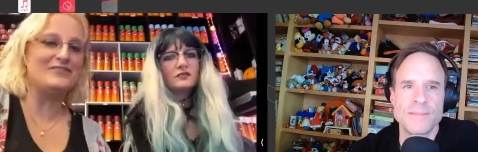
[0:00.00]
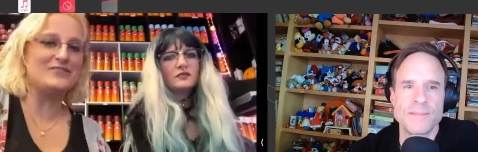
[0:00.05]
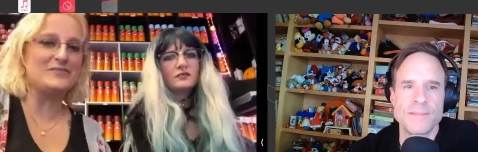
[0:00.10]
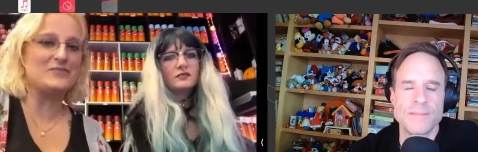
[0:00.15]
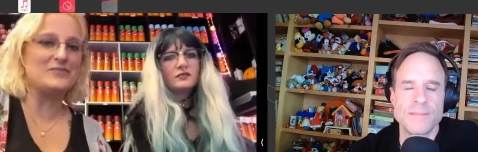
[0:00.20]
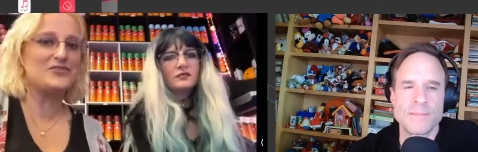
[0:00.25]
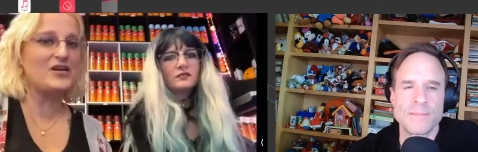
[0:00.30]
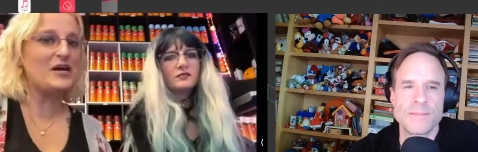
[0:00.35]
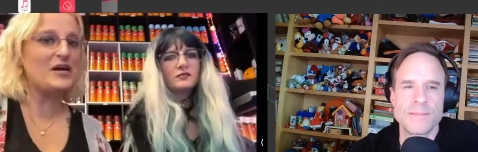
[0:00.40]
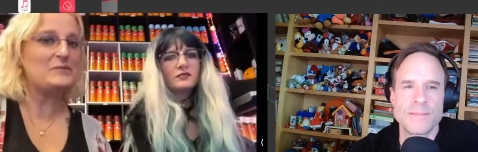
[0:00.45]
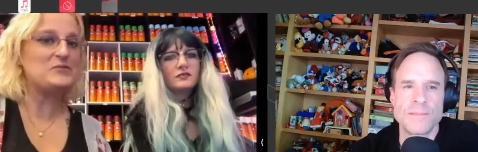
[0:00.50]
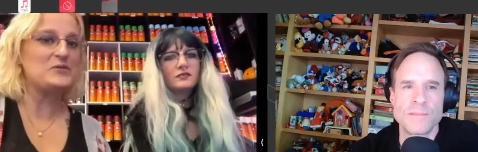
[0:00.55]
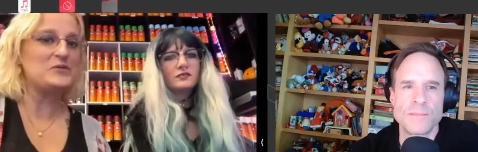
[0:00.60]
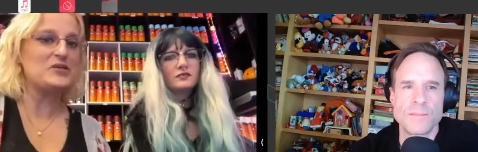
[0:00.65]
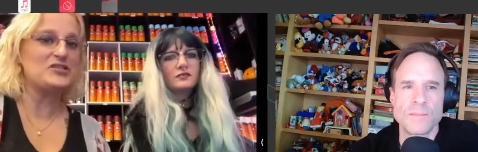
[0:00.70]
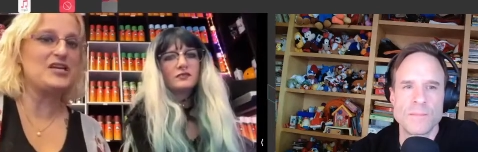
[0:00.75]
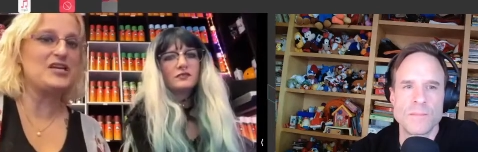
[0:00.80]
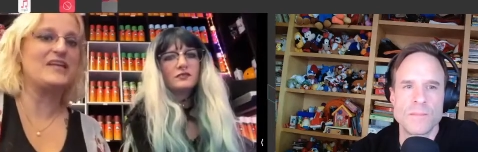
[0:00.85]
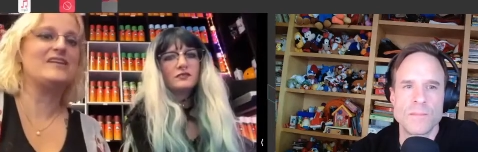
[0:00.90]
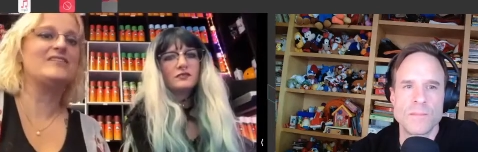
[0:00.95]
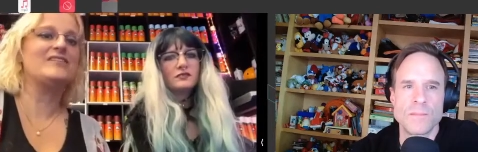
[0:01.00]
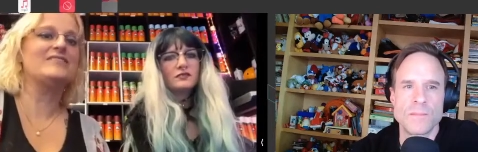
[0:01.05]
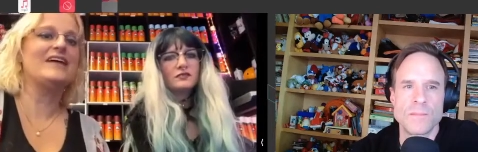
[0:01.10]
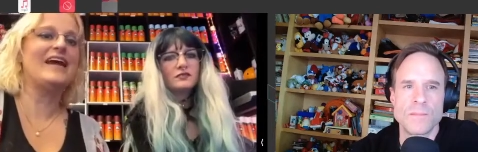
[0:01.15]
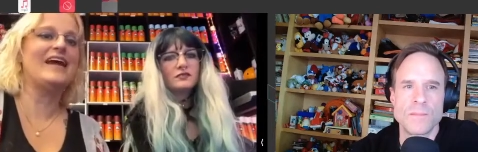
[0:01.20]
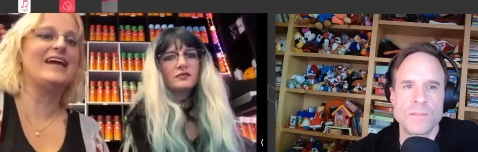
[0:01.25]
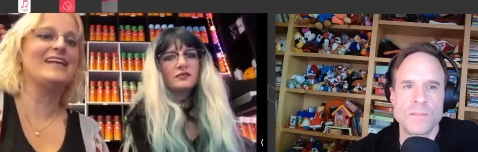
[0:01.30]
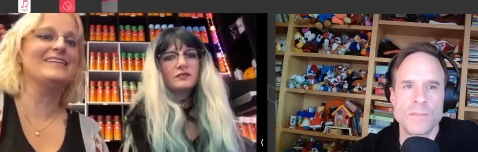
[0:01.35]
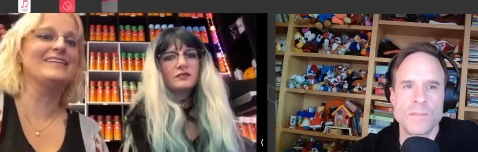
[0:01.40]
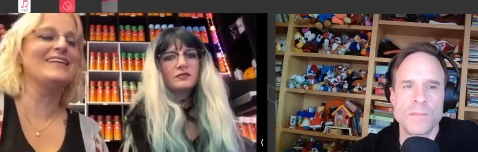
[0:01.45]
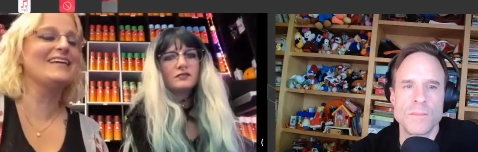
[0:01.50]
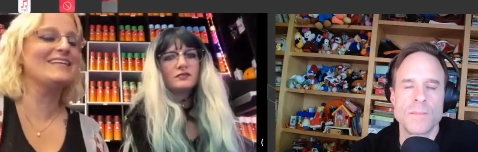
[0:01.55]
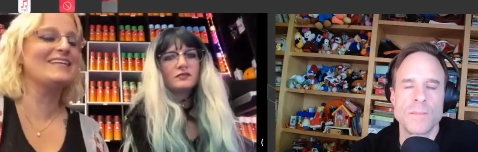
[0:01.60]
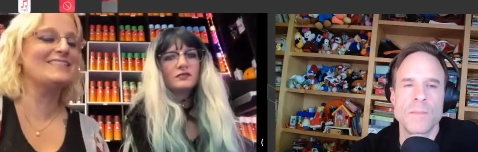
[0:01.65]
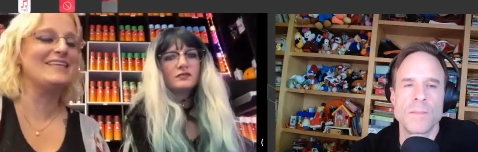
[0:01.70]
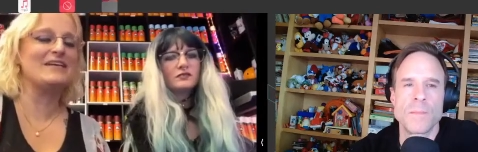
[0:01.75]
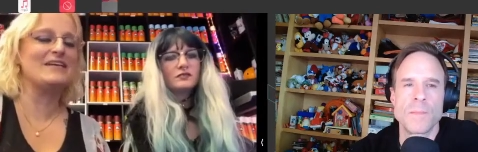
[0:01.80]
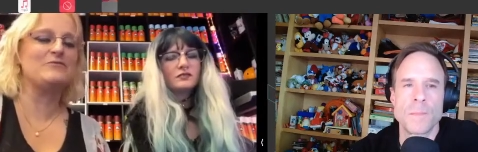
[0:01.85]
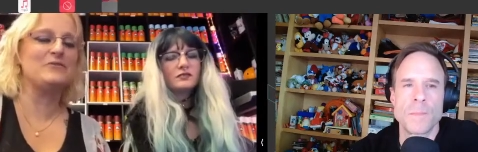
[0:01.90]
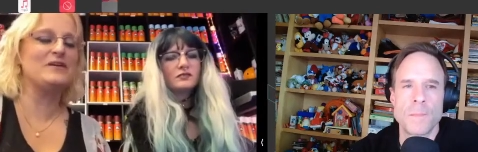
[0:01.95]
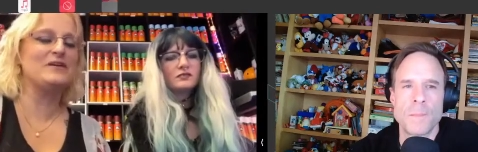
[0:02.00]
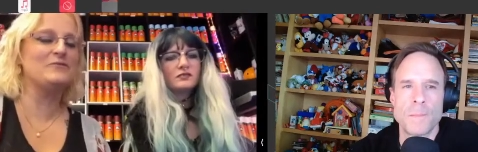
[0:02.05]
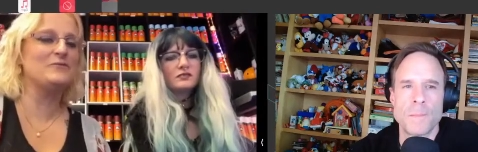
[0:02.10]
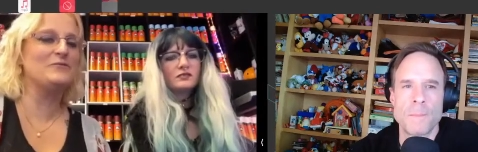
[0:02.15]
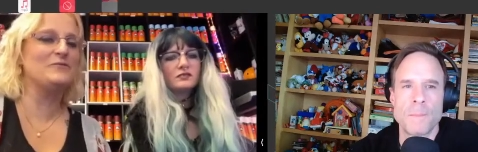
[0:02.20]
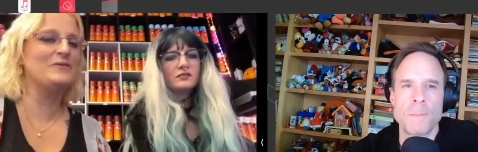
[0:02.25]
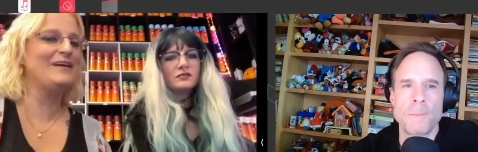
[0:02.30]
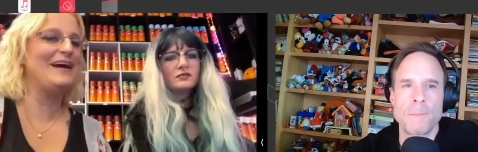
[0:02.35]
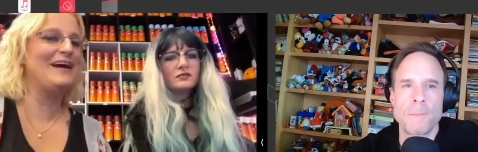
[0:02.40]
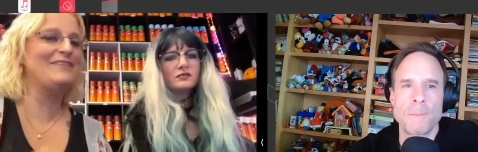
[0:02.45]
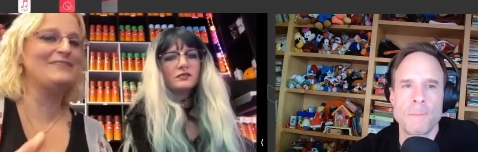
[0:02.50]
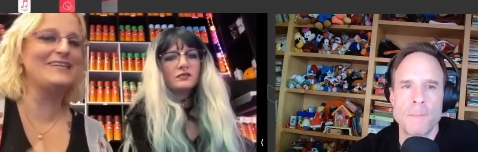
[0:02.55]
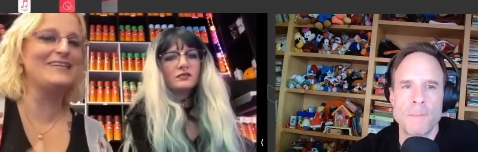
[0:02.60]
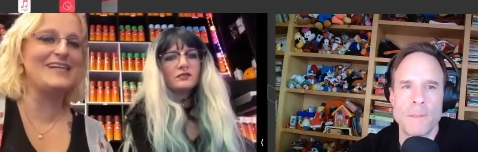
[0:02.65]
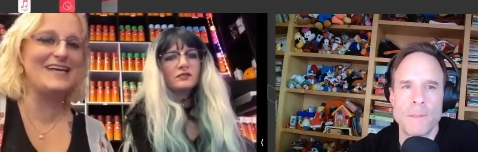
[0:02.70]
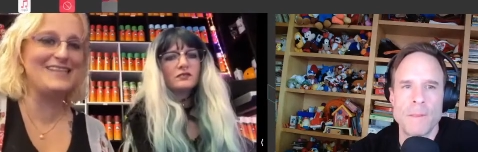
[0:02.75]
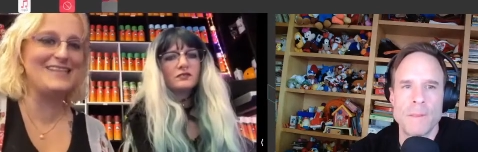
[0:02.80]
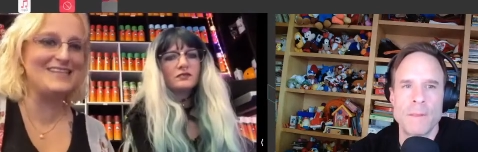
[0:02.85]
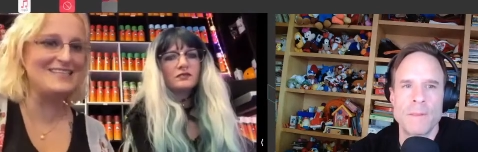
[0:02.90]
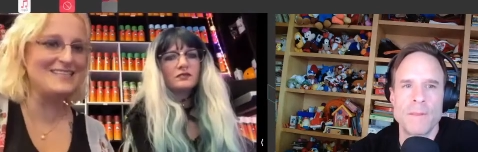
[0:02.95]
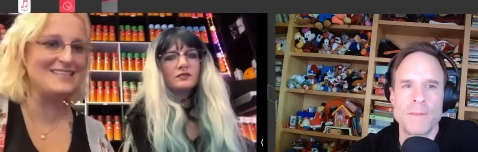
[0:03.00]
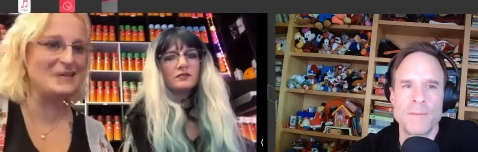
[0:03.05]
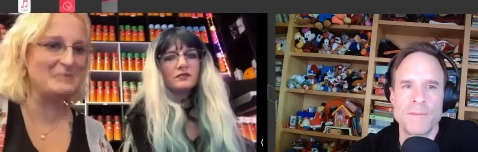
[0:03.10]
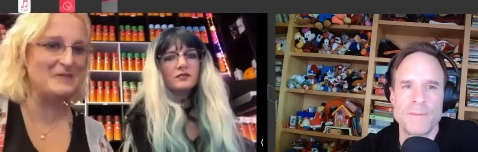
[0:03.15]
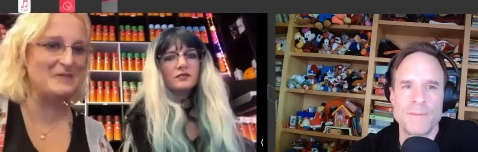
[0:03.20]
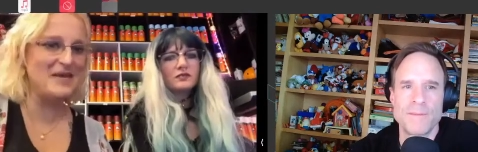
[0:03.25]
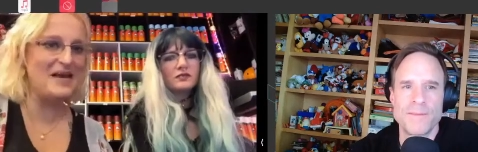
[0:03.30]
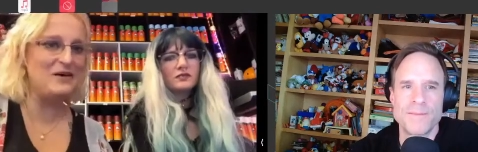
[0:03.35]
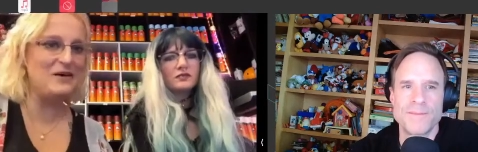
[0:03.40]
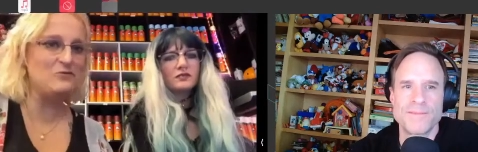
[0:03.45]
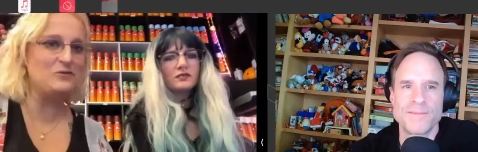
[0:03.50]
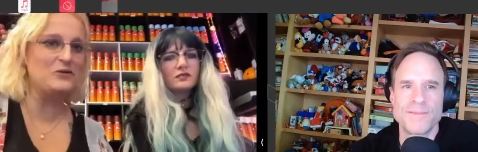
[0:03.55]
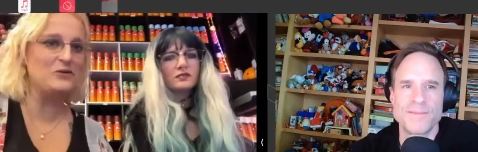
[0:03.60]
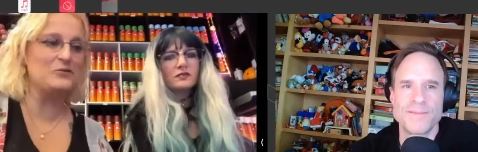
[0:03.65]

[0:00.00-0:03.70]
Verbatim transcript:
Speaker 1: know, subscribe to our channel. And like I said, we we haven't gotten this up yet.